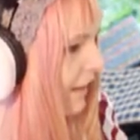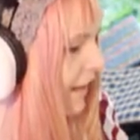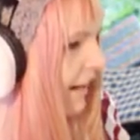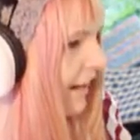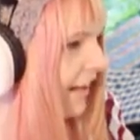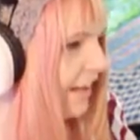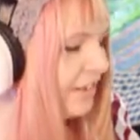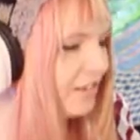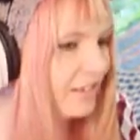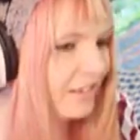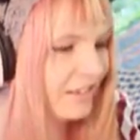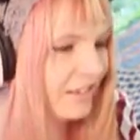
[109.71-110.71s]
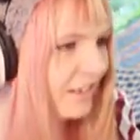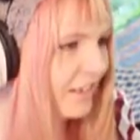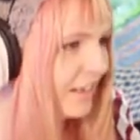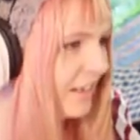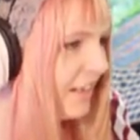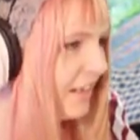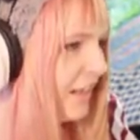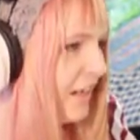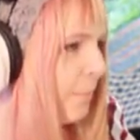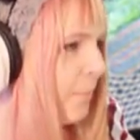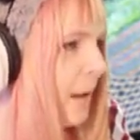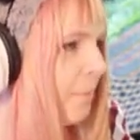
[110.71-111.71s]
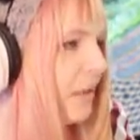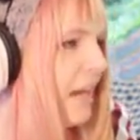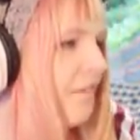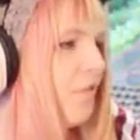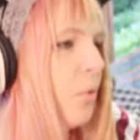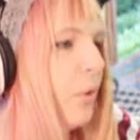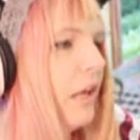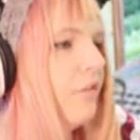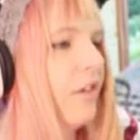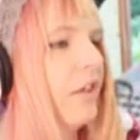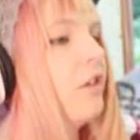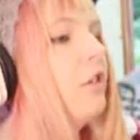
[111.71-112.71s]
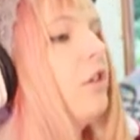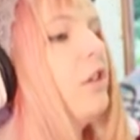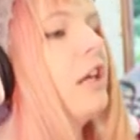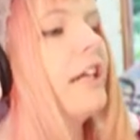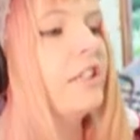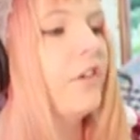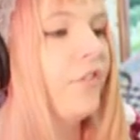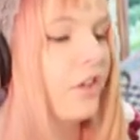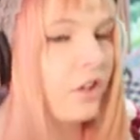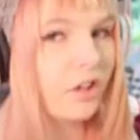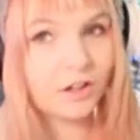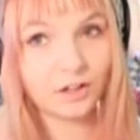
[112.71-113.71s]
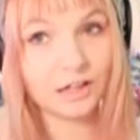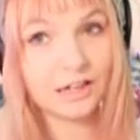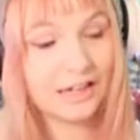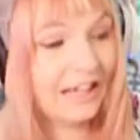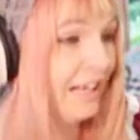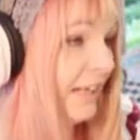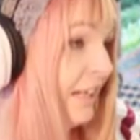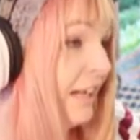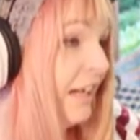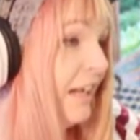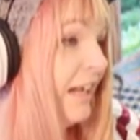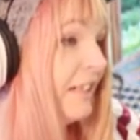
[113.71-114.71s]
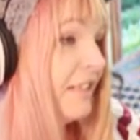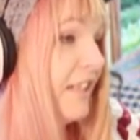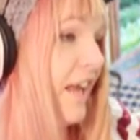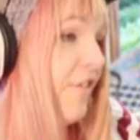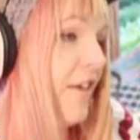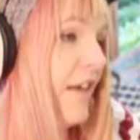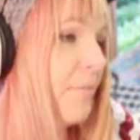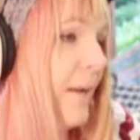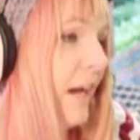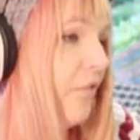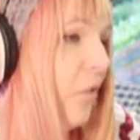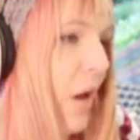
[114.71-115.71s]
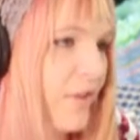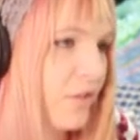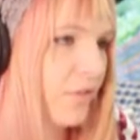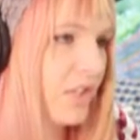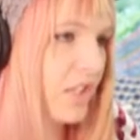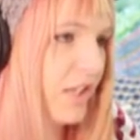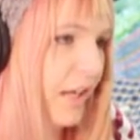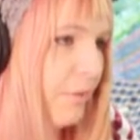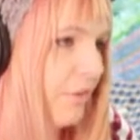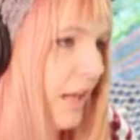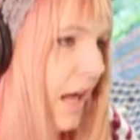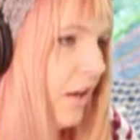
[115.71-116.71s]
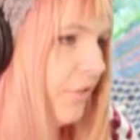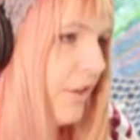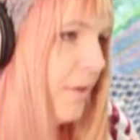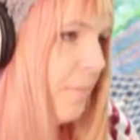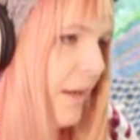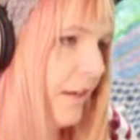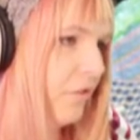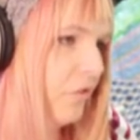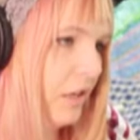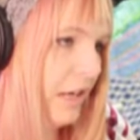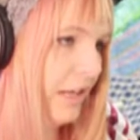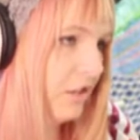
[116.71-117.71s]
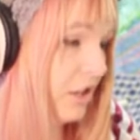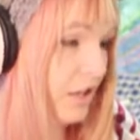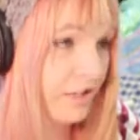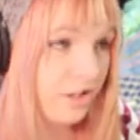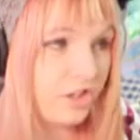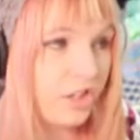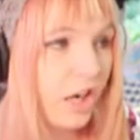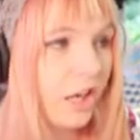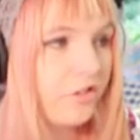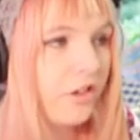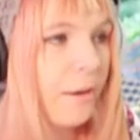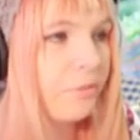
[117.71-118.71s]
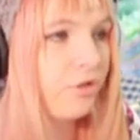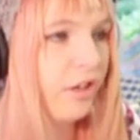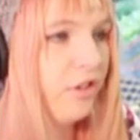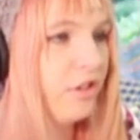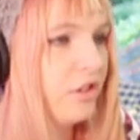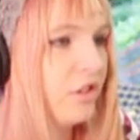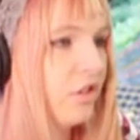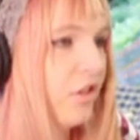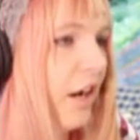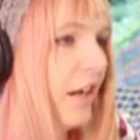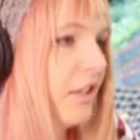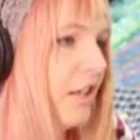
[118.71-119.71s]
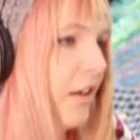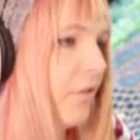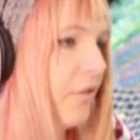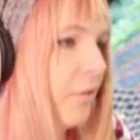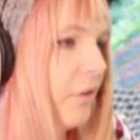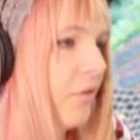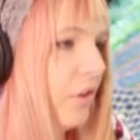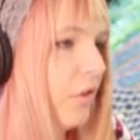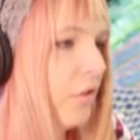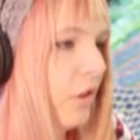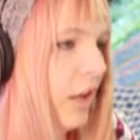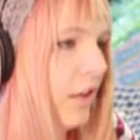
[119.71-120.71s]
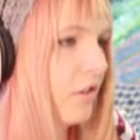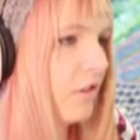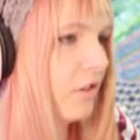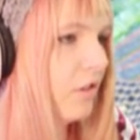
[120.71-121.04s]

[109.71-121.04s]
Hello? Purple level, one of the coolest of the cool. They first made waves on the scene with an outfit made of letters. Should I grab a drink or try to chat with one of the cool kids?